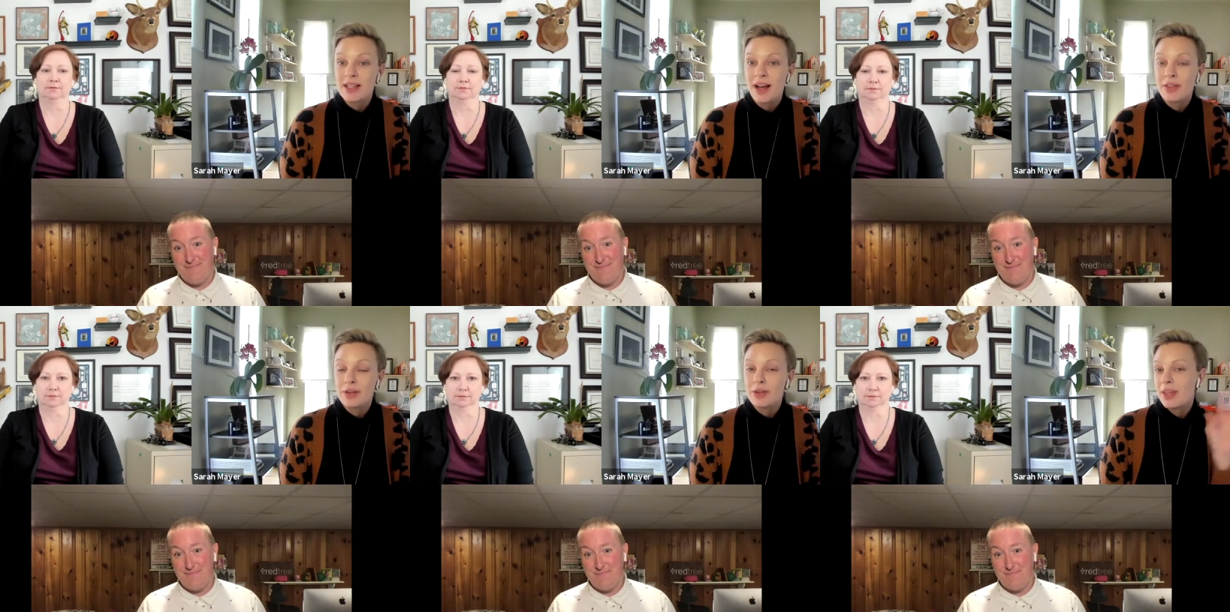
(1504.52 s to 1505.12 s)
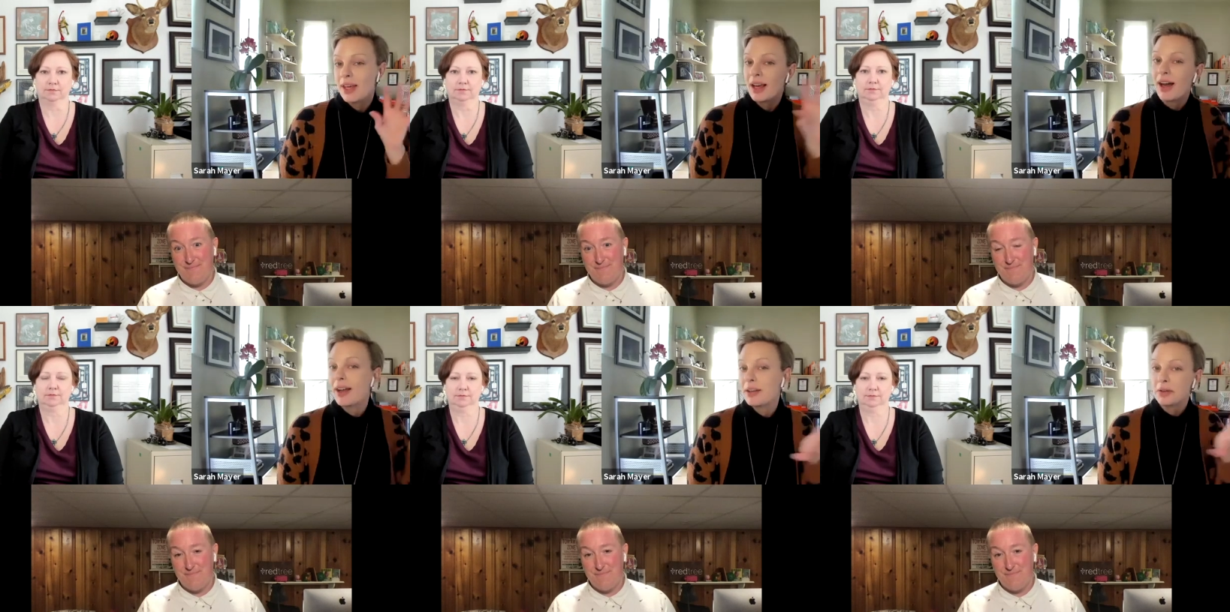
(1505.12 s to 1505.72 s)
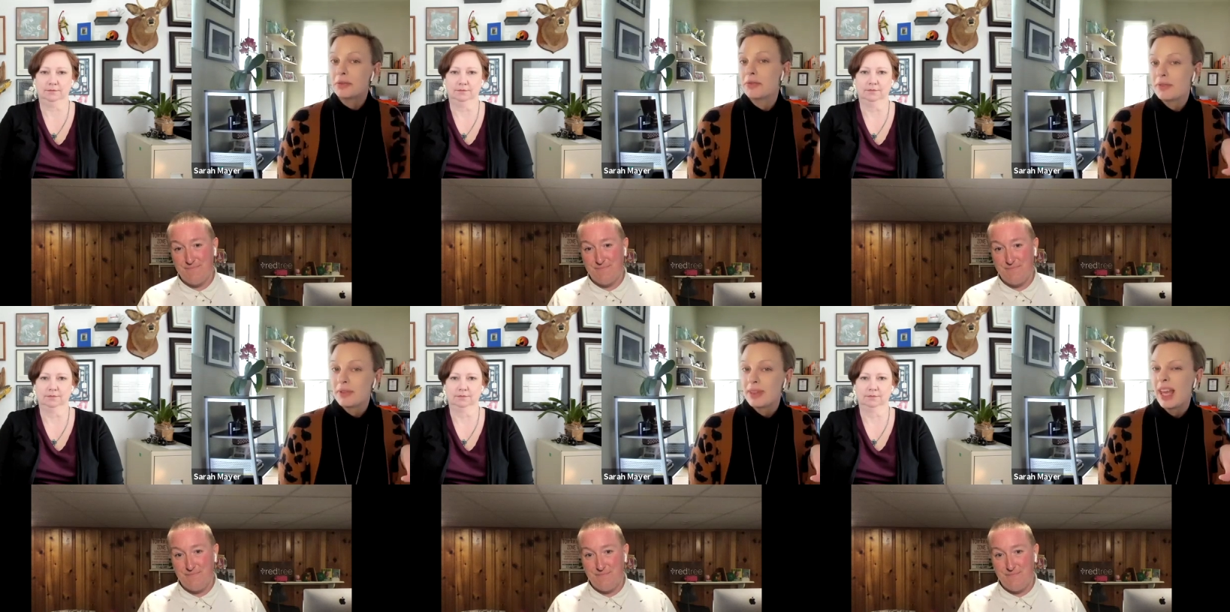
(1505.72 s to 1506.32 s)
Speaker 1: this other thing kind of
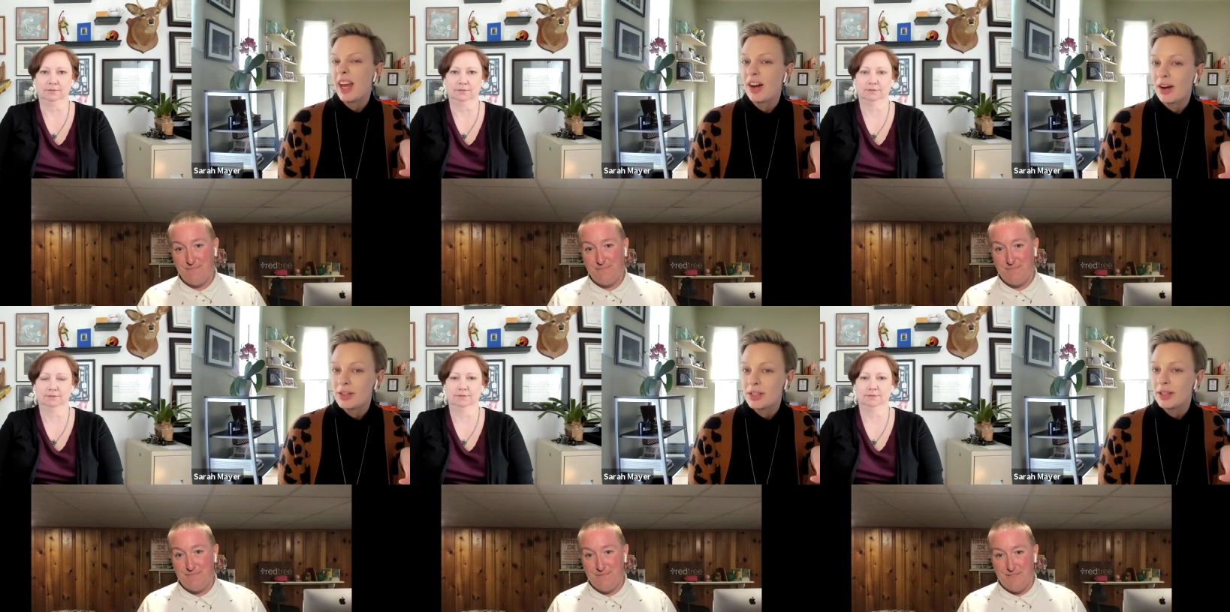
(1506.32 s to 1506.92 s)
there